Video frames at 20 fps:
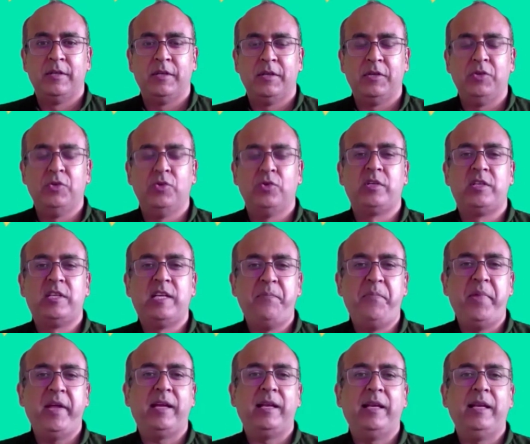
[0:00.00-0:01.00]
you
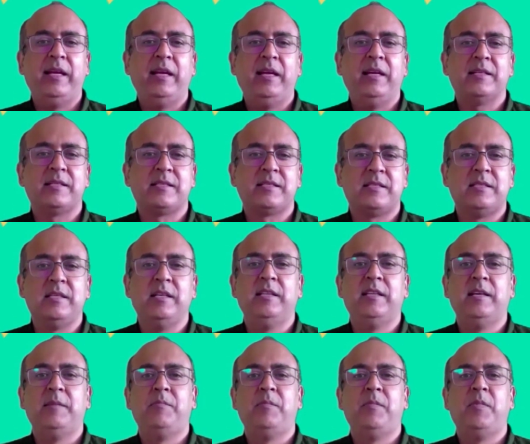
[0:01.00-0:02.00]
typically see
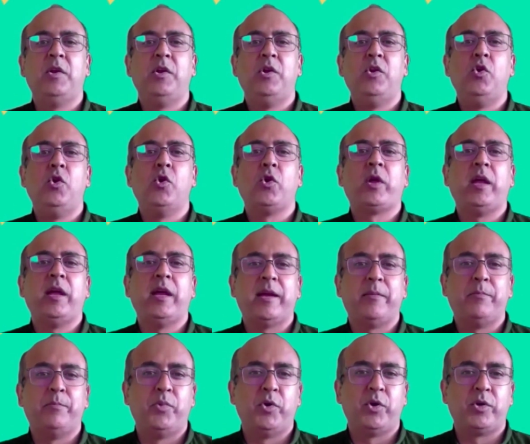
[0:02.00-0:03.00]
them looking
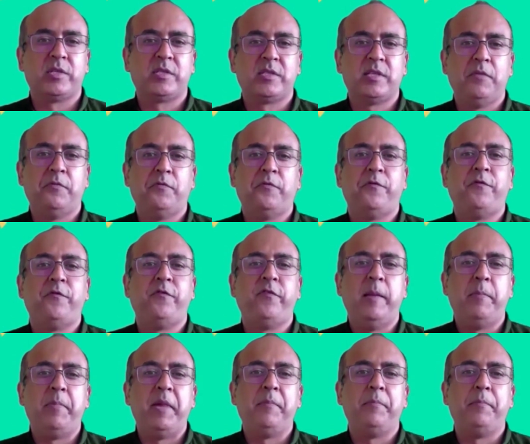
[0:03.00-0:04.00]
at books and
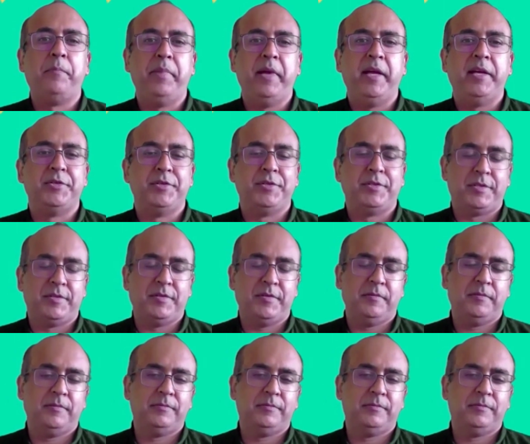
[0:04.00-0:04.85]
flipping pages.